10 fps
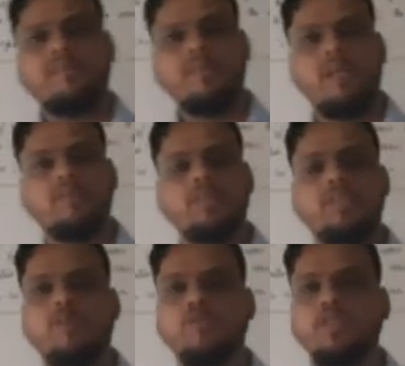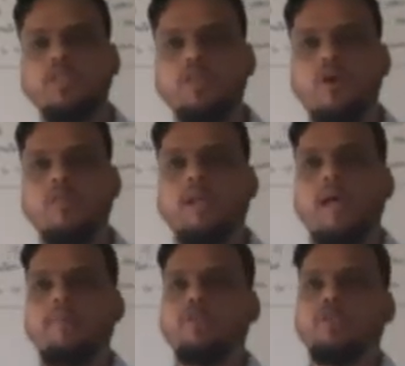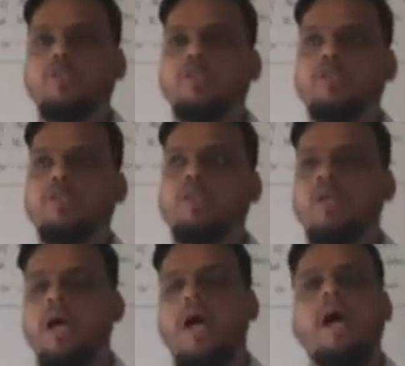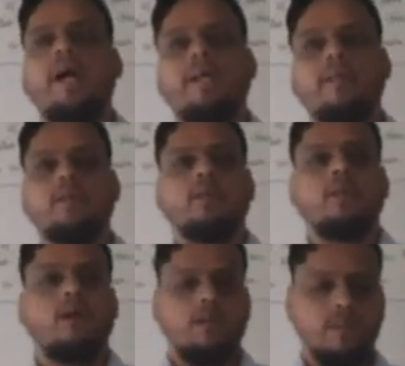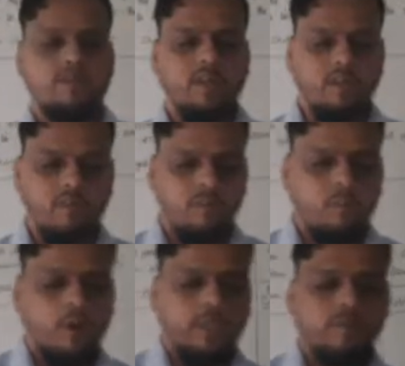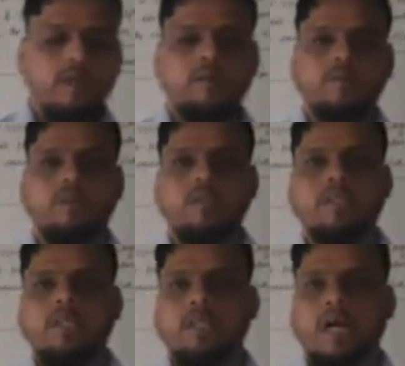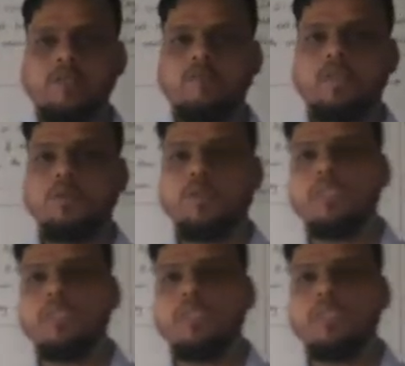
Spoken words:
and we have seen the features of that depreciation and different points we have studied in last video.